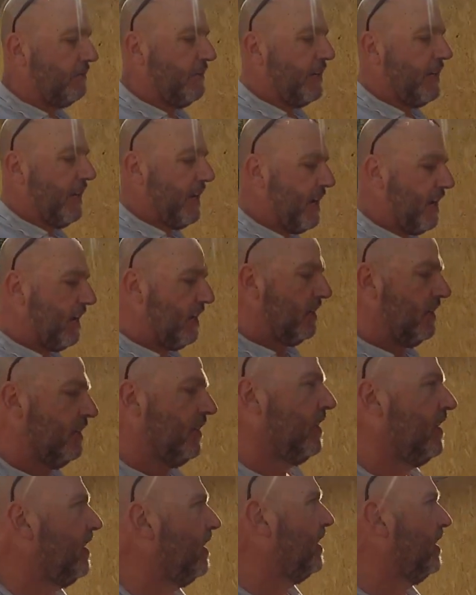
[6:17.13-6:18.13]
are in here,
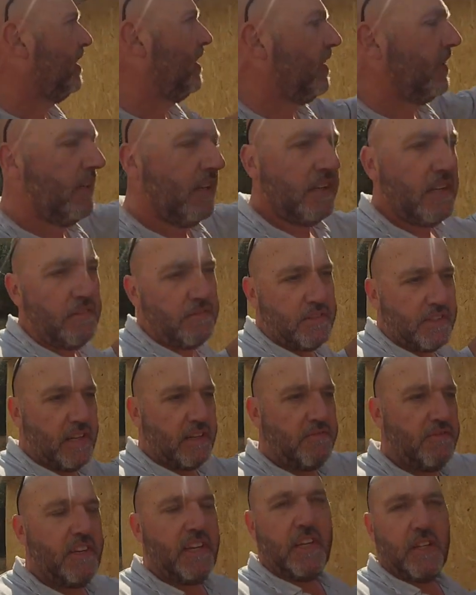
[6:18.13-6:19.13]
you know,
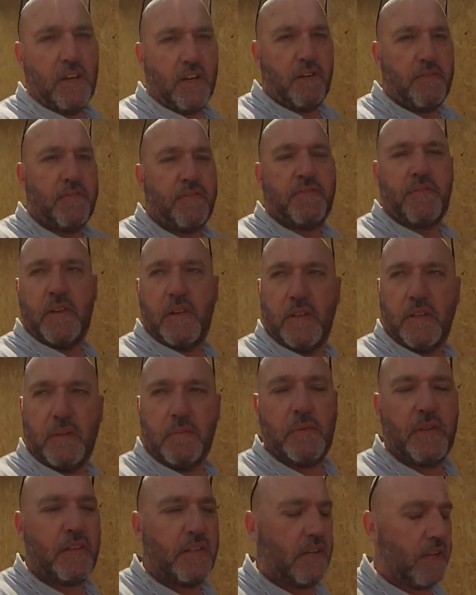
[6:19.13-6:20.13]
they've really got
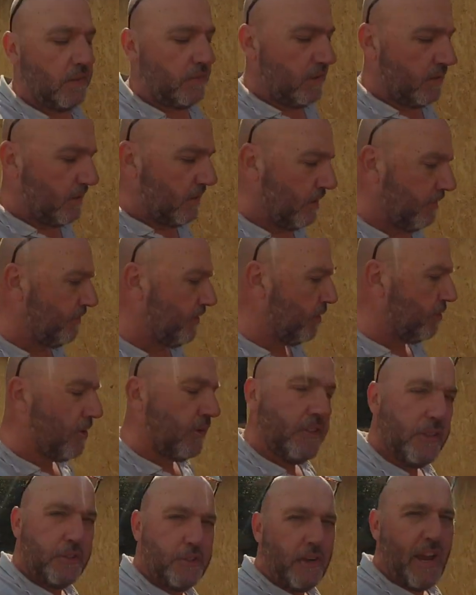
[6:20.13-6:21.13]
a view
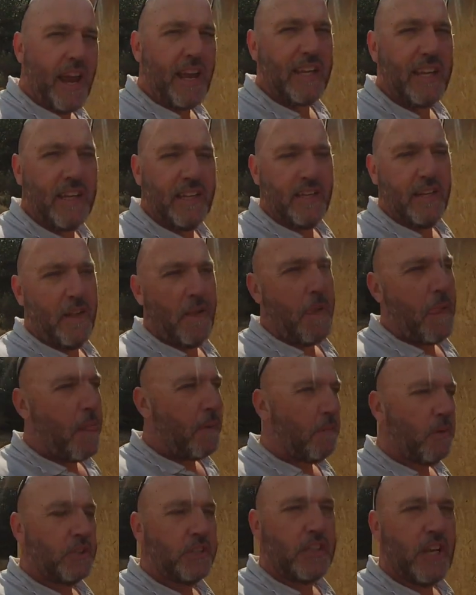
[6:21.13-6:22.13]
on the track,
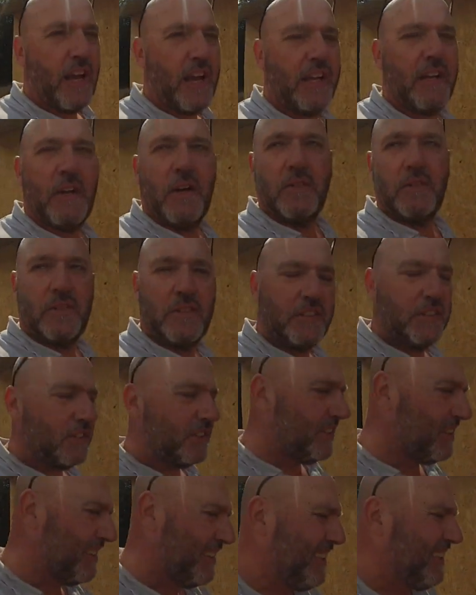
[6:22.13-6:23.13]
what's going on,
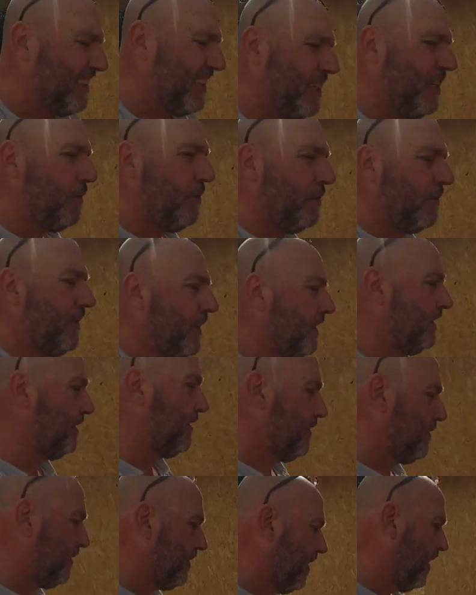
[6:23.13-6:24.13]
just little things
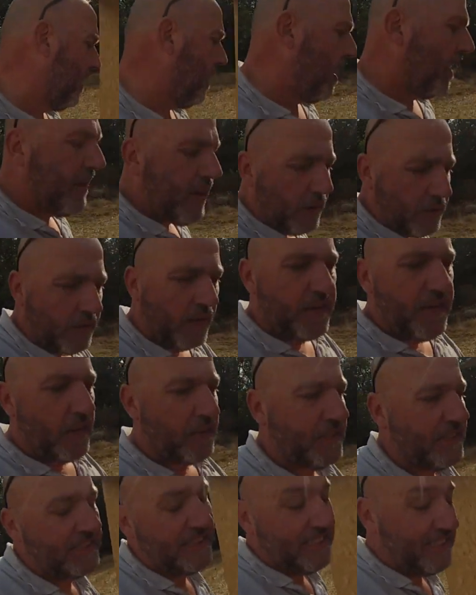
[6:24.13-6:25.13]
of. I
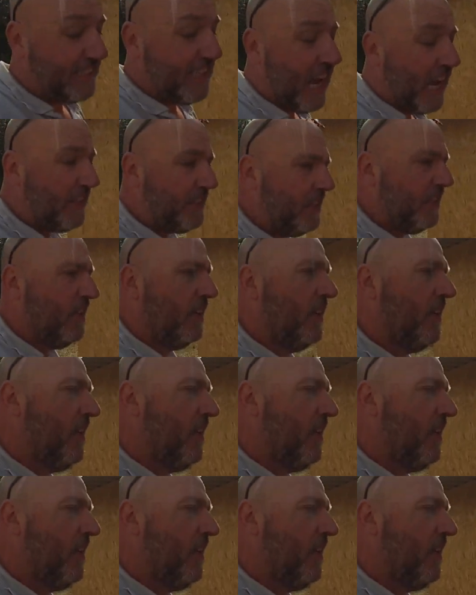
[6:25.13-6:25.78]
know this is done,